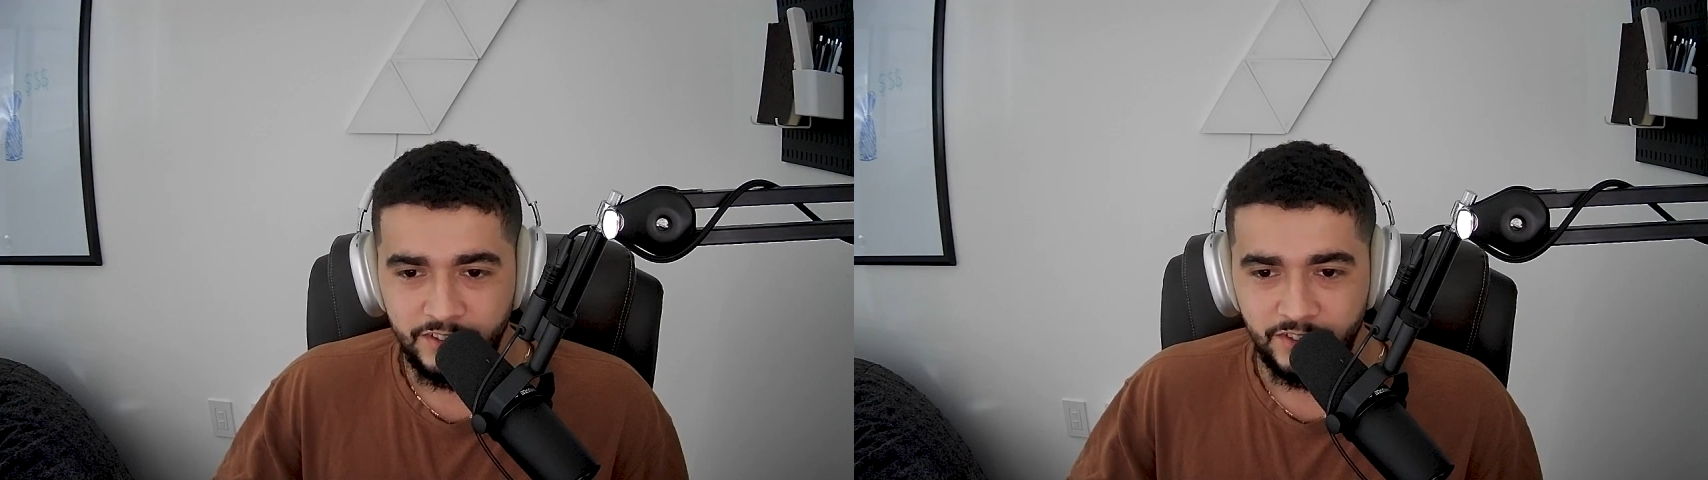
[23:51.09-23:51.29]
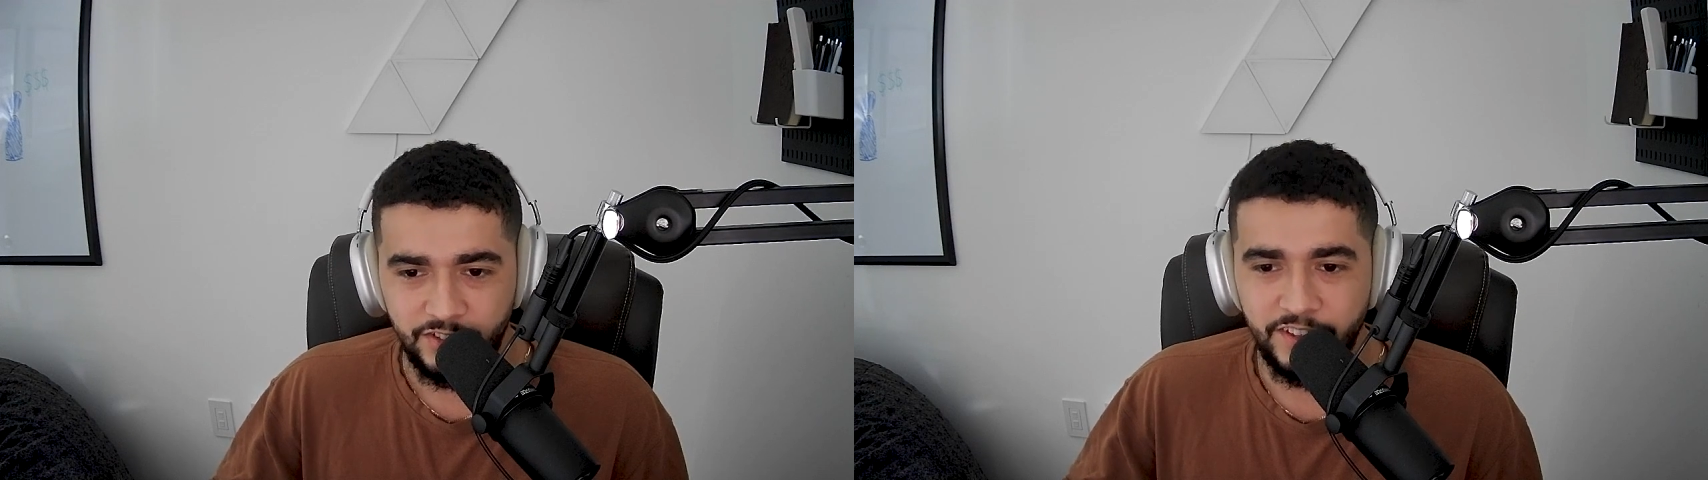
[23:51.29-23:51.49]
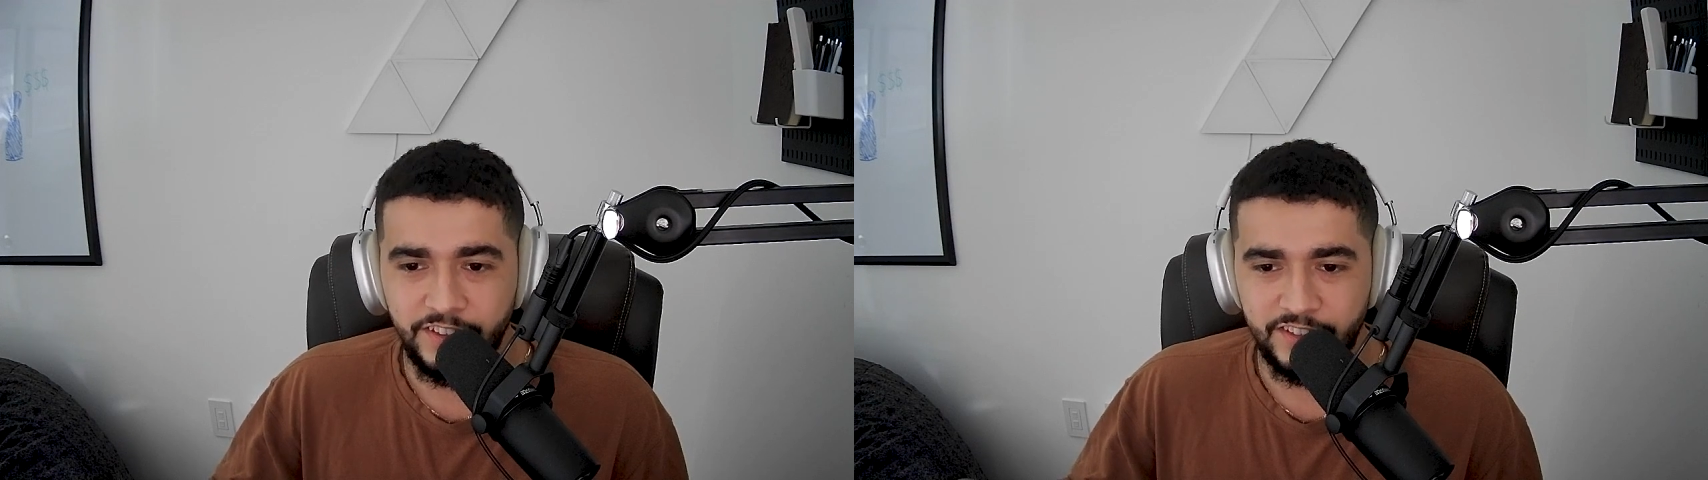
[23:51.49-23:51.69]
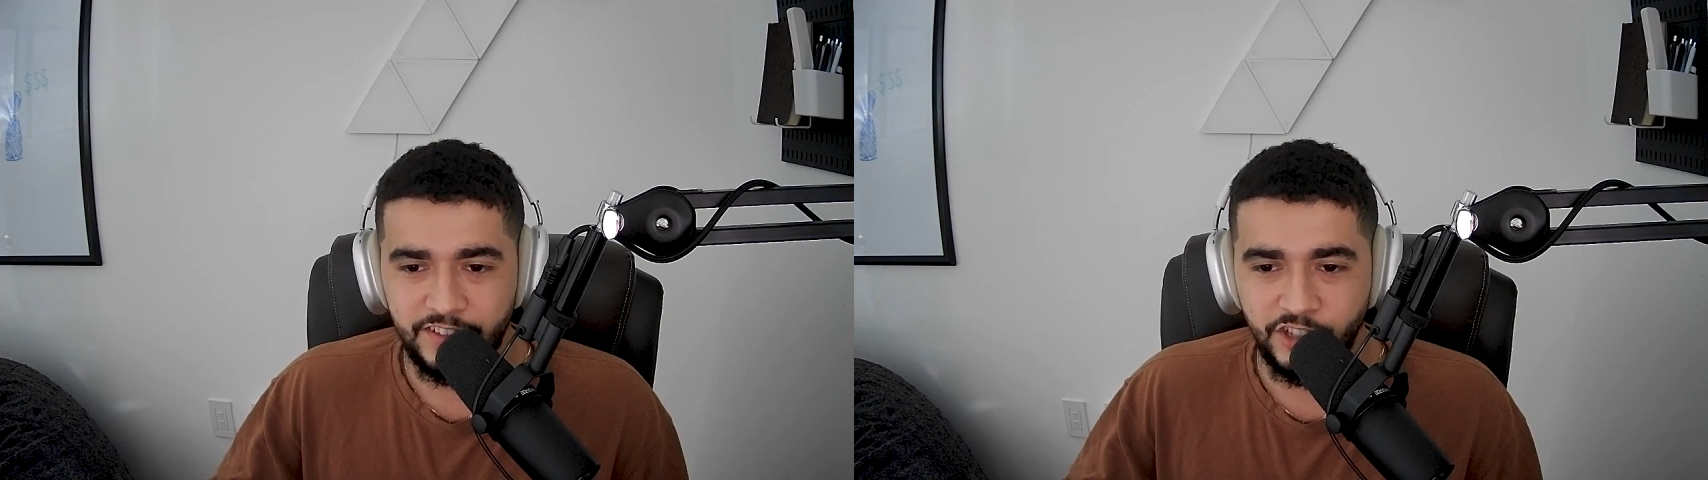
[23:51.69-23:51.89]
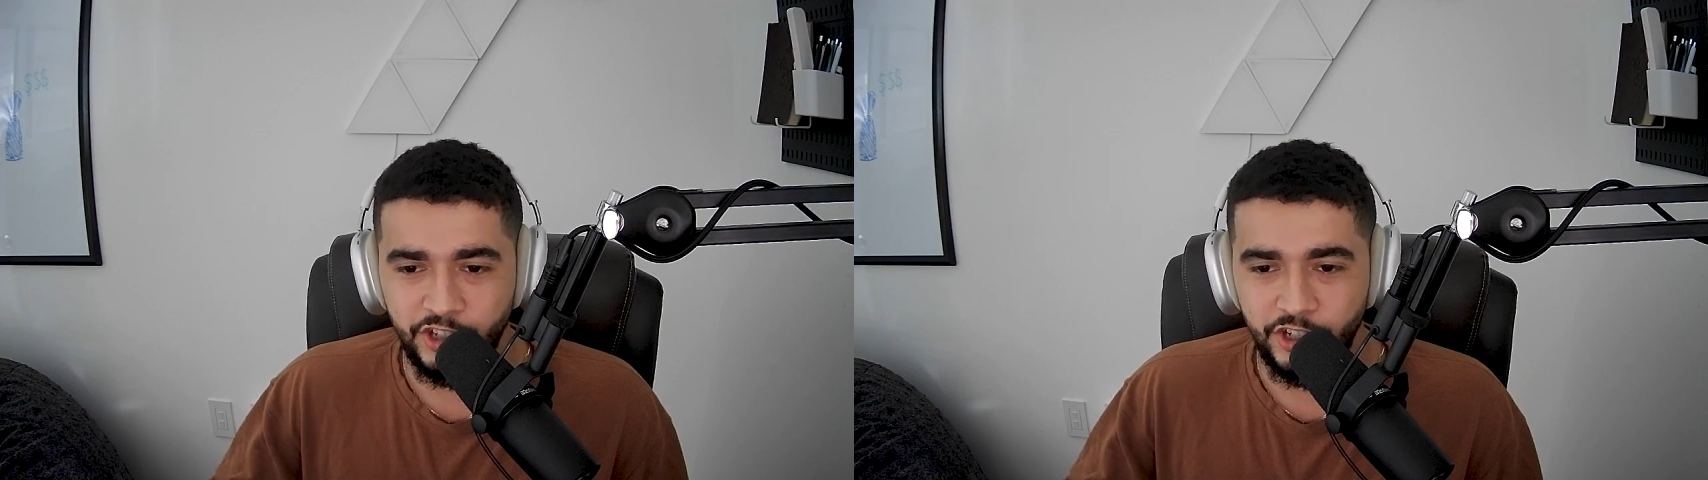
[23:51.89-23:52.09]
Do you see how that's
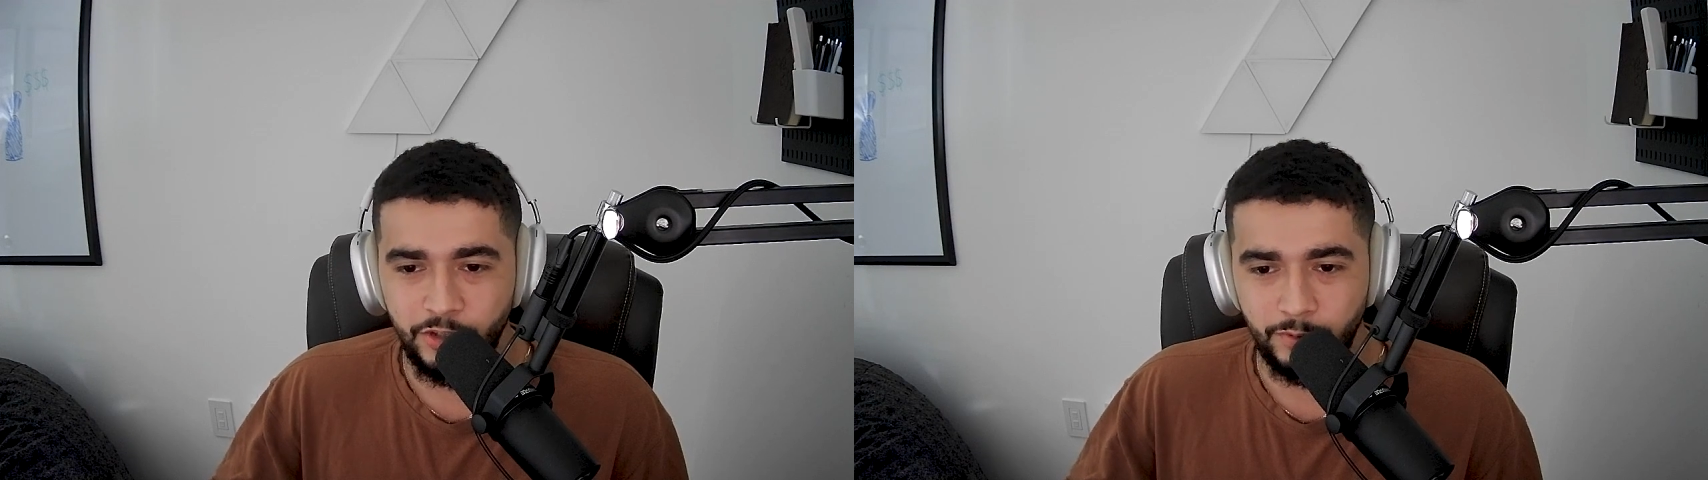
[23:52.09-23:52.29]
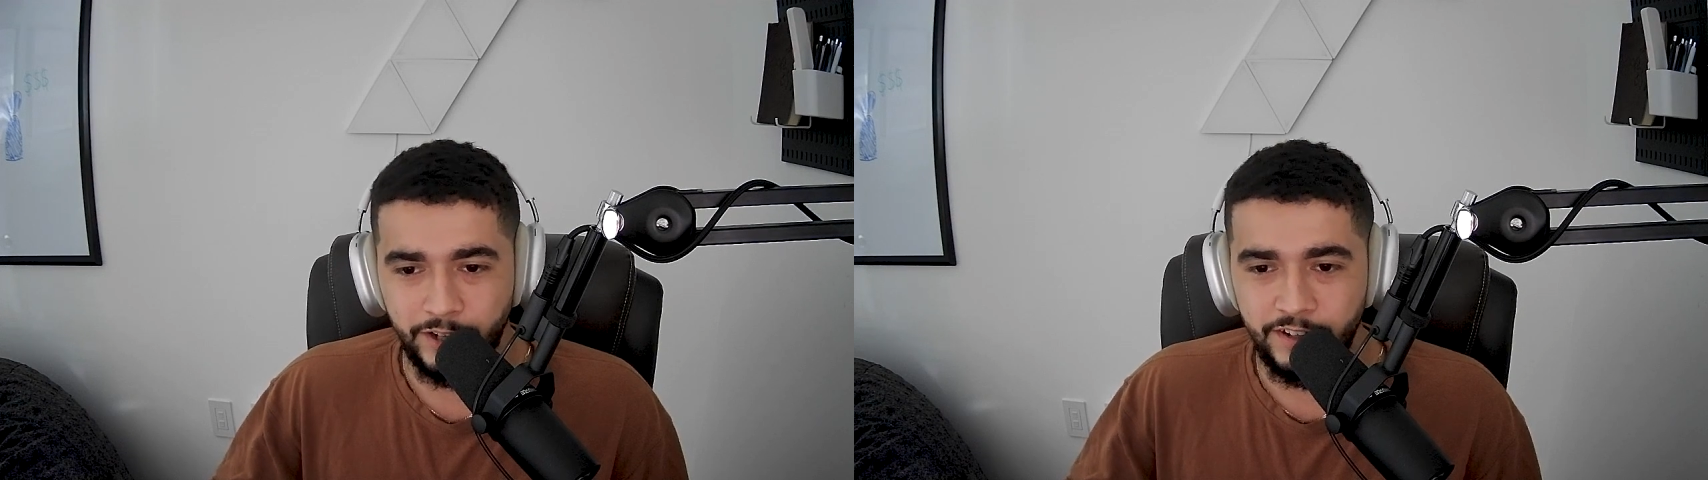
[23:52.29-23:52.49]
such a no-brainer?